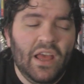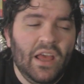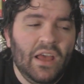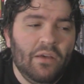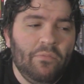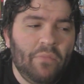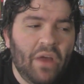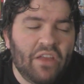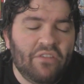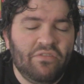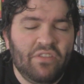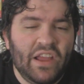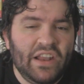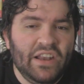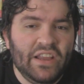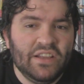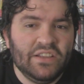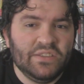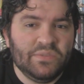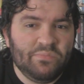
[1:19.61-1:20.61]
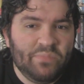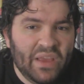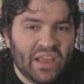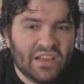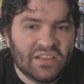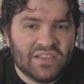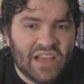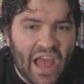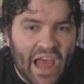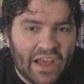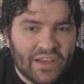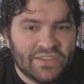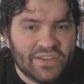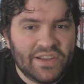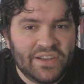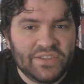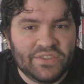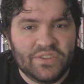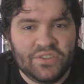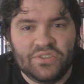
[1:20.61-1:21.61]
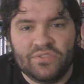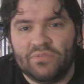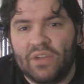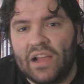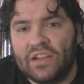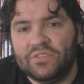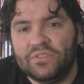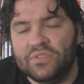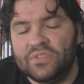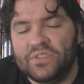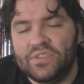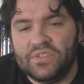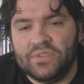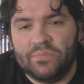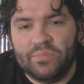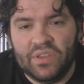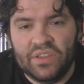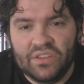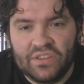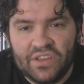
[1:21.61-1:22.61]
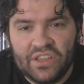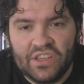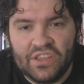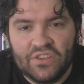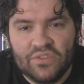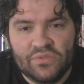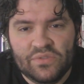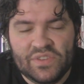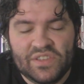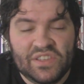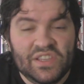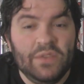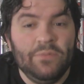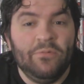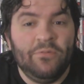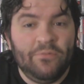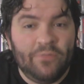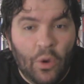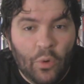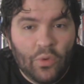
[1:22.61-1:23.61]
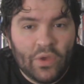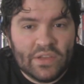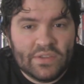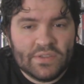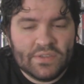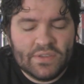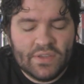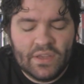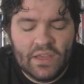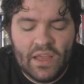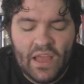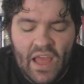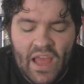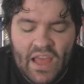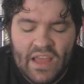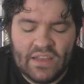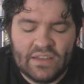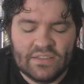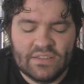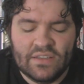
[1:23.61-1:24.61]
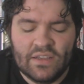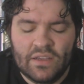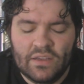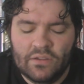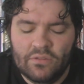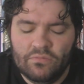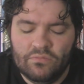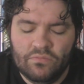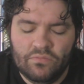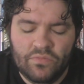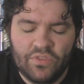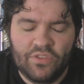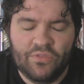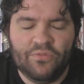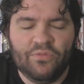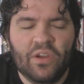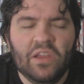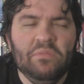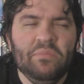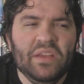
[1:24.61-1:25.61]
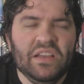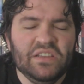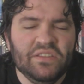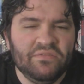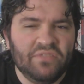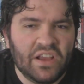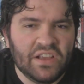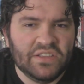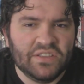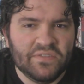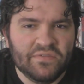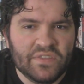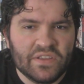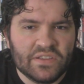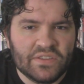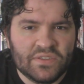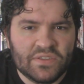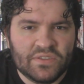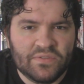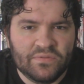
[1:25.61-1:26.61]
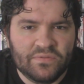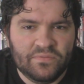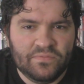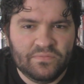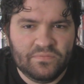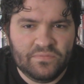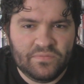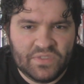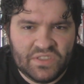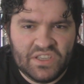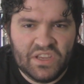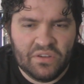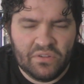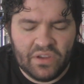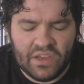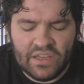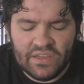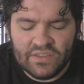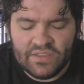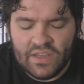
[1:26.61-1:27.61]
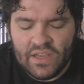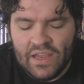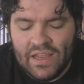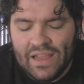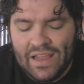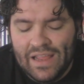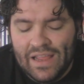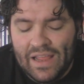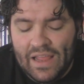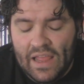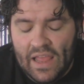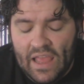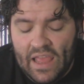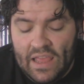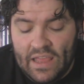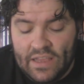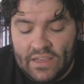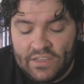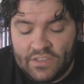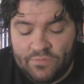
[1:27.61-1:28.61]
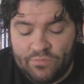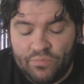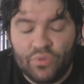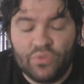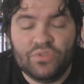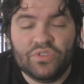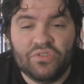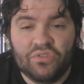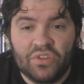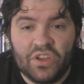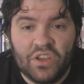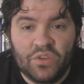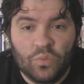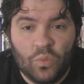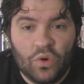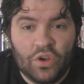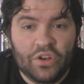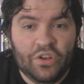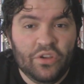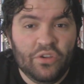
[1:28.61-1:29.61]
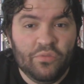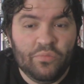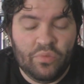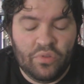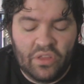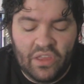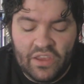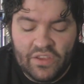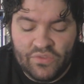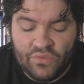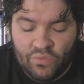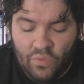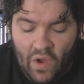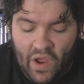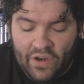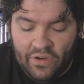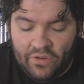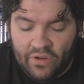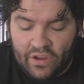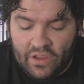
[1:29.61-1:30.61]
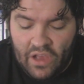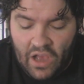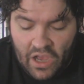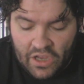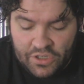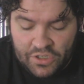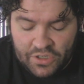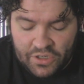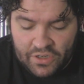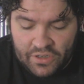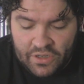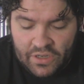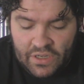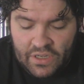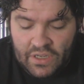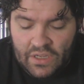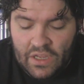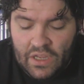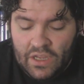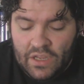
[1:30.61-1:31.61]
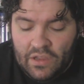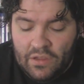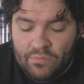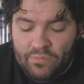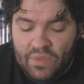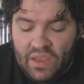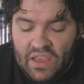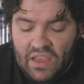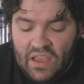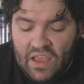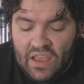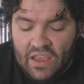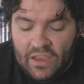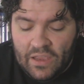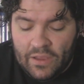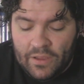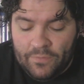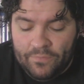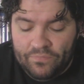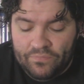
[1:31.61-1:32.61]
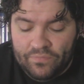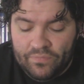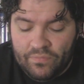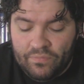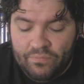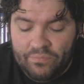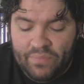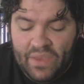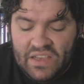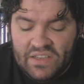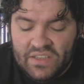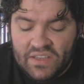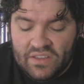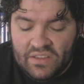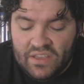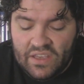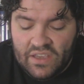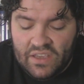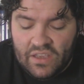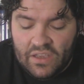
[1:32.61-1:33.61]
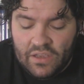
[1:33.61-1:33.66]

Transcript: Mike Flanagan's biggest asset as a director is his ability to use deep focus, and the framing device of this series is Bruce Greenwood, who plays Roderick Usher, being basically